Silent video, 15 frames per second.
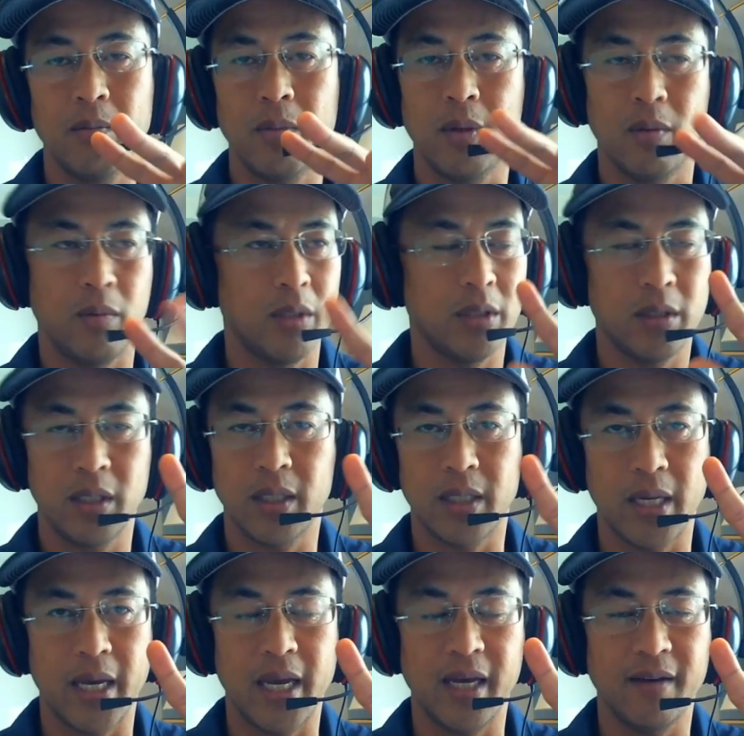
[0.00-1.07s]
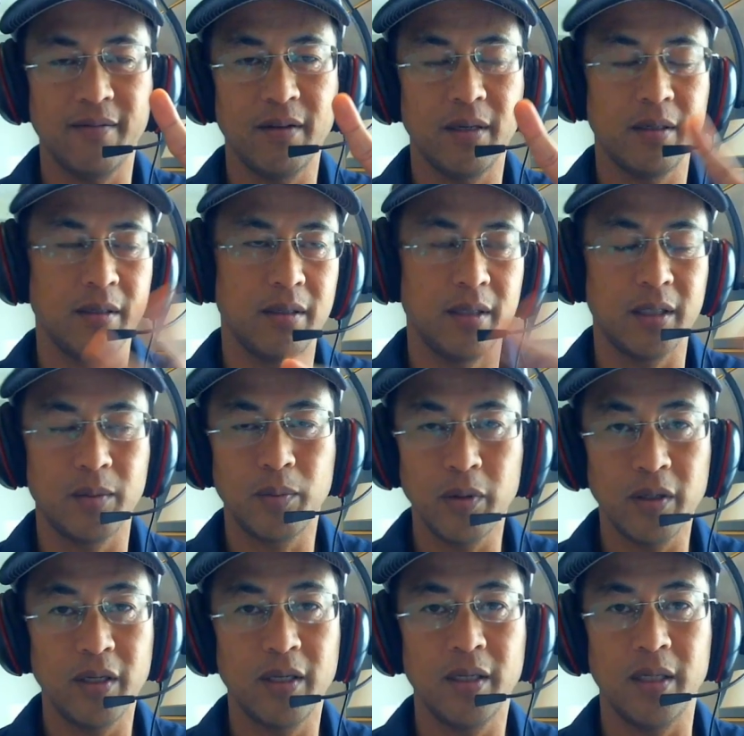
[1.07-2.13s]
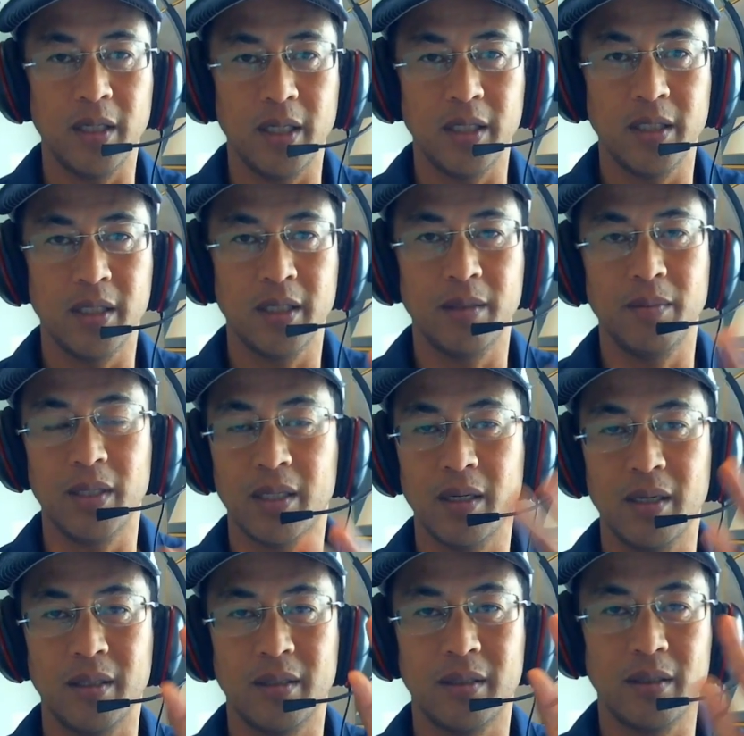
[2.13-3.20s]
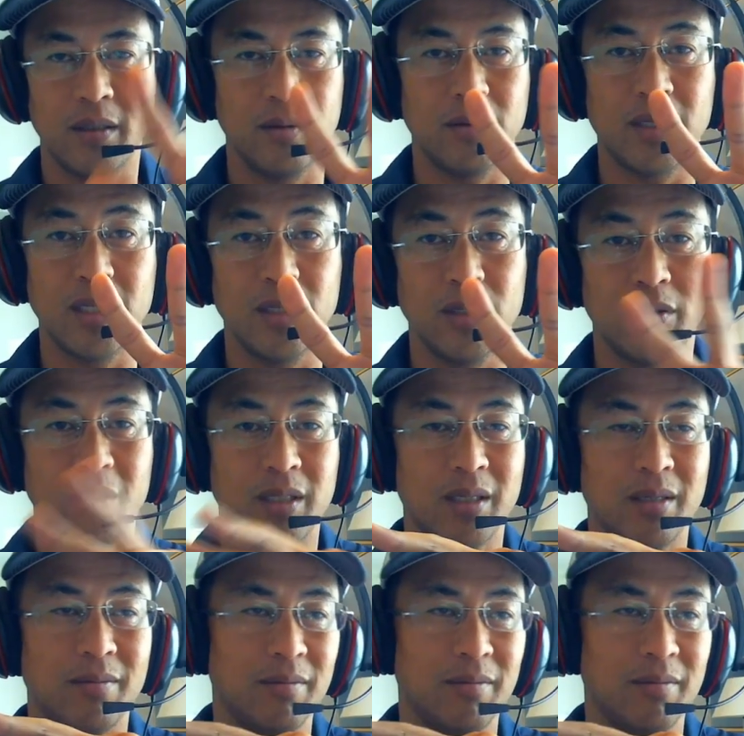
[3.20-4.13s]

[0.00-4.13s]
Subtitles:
but once you get the hang of it, it's pretty easy because you can use it